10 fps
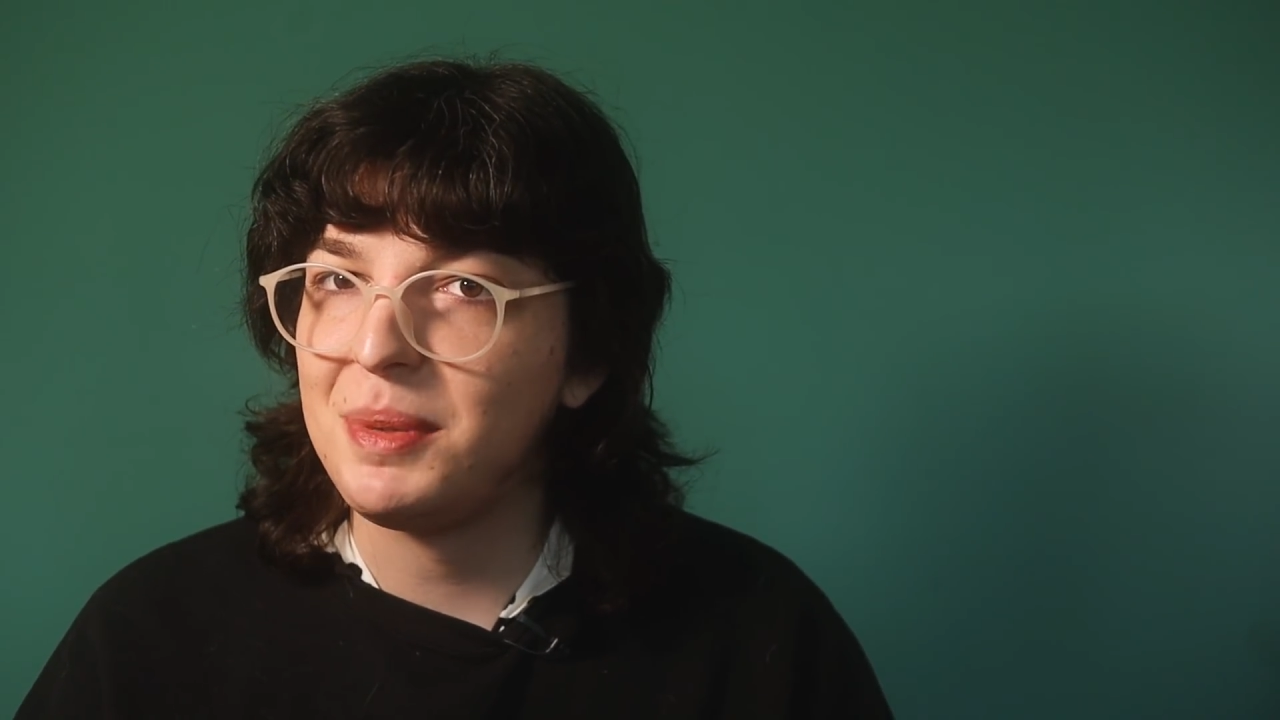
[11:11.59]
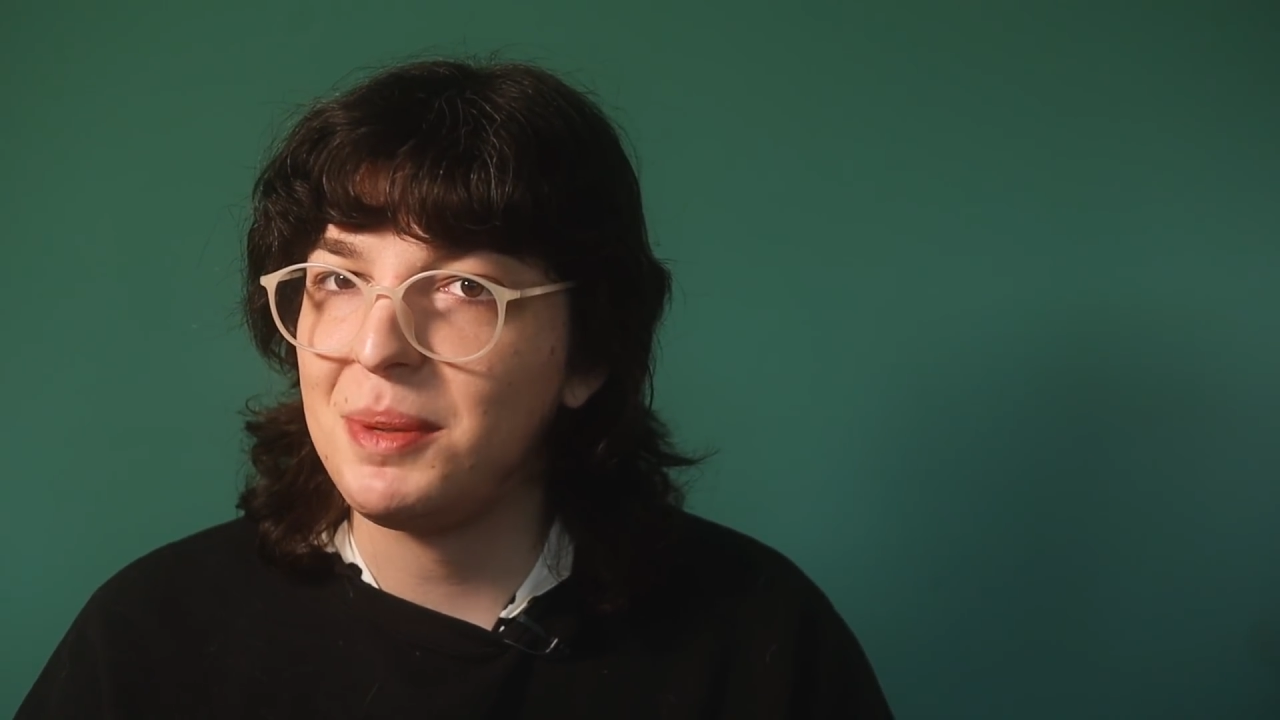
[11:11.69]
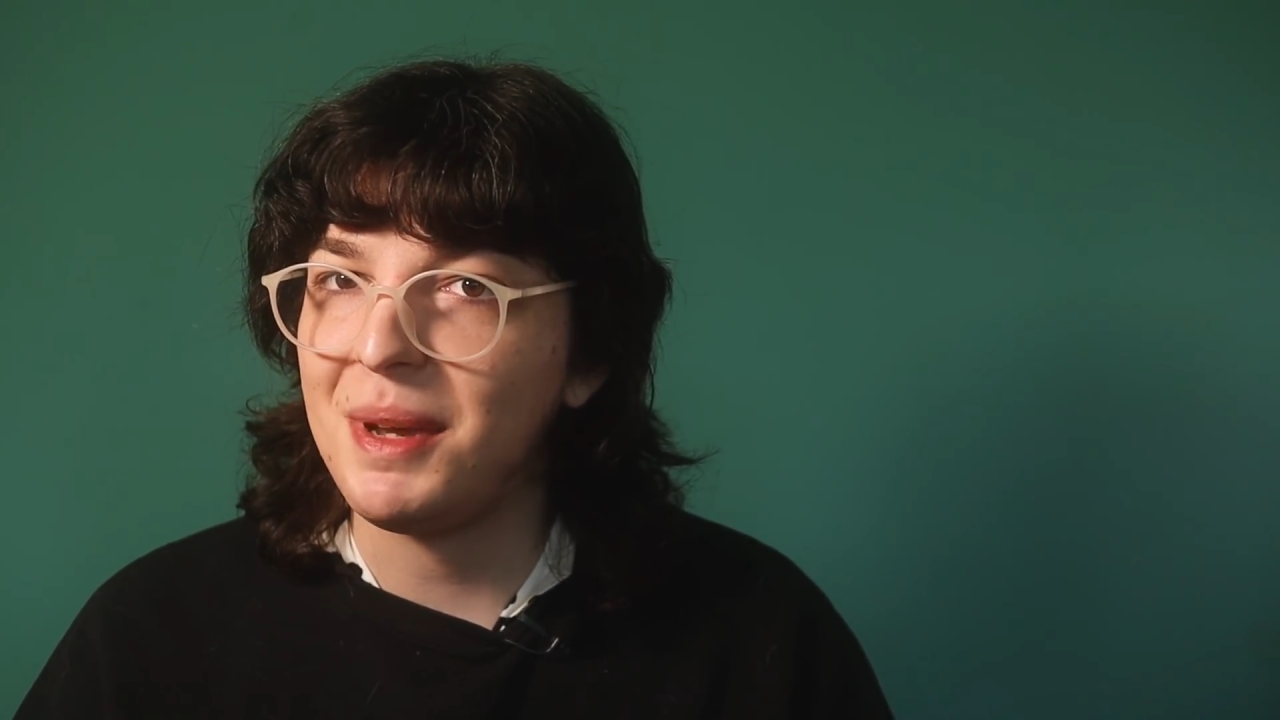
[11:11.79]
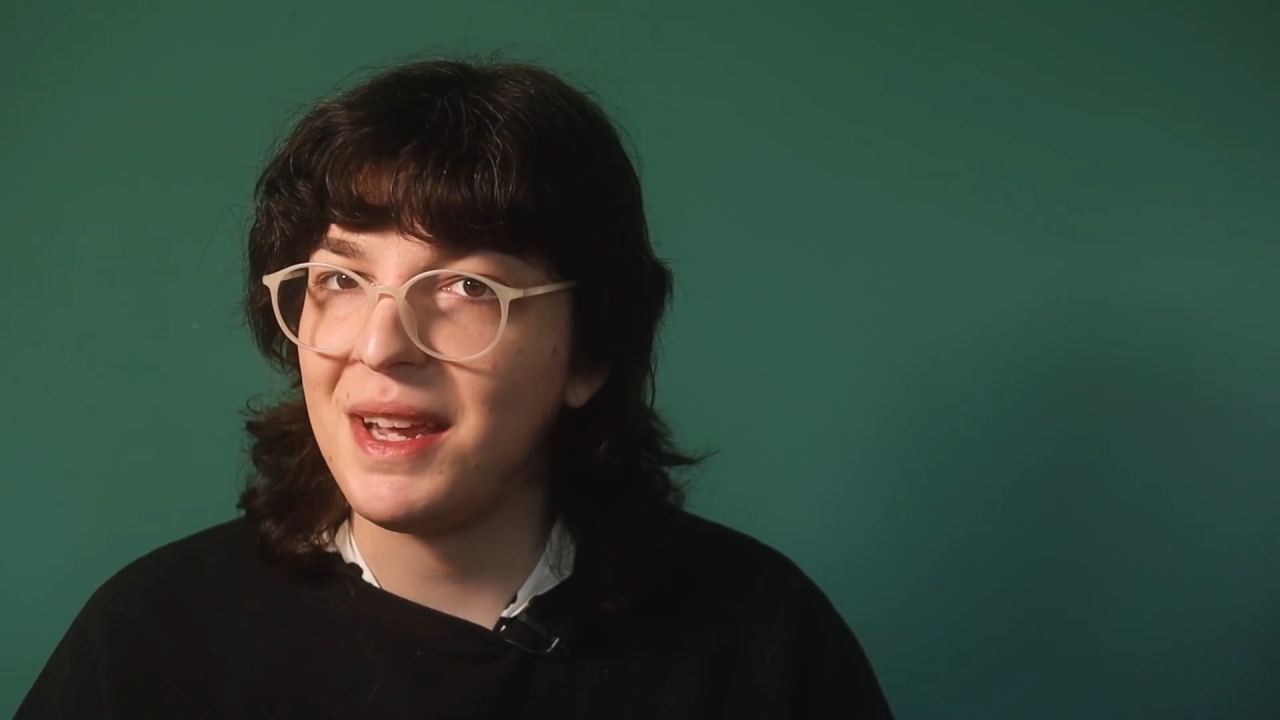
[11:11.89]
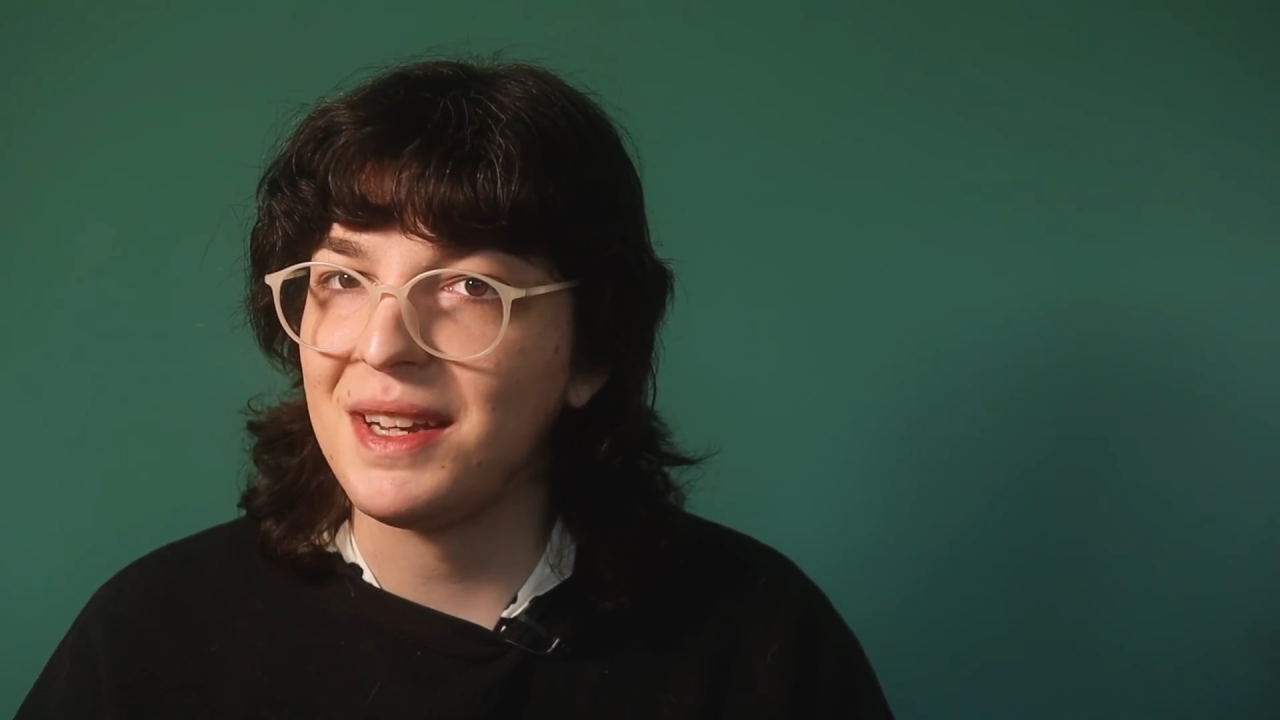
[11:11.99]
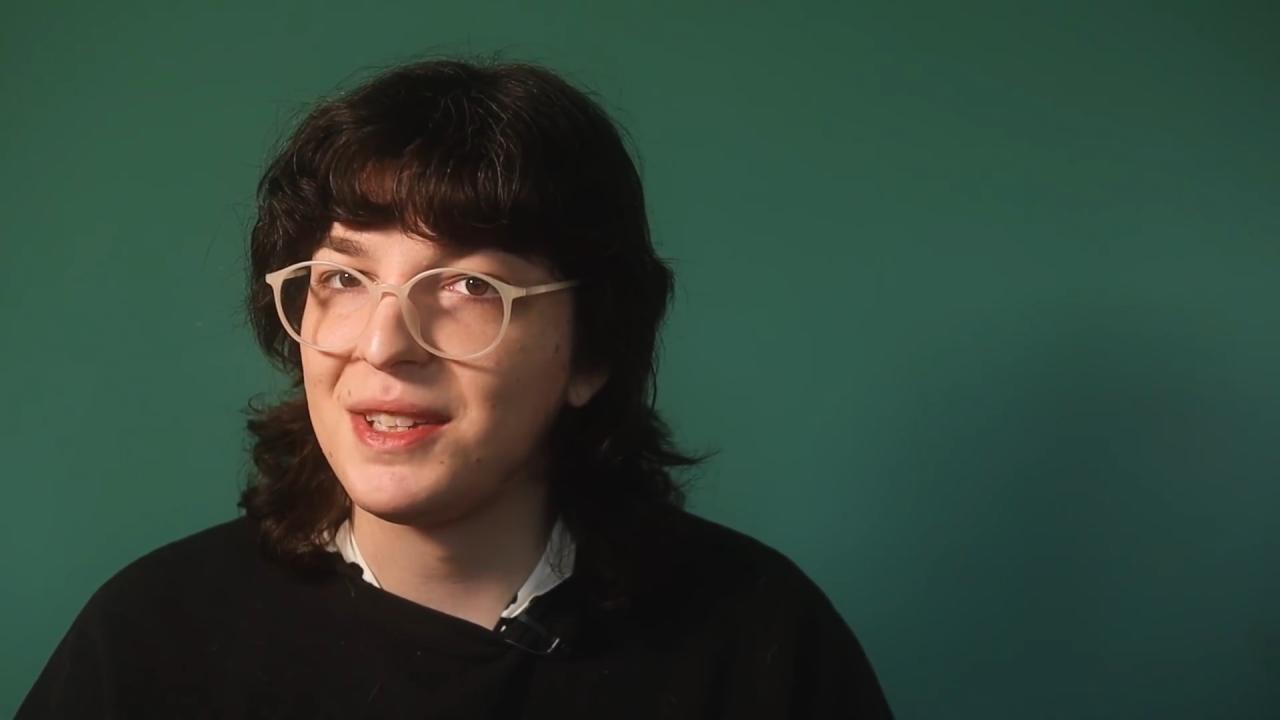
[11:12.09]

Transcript: been made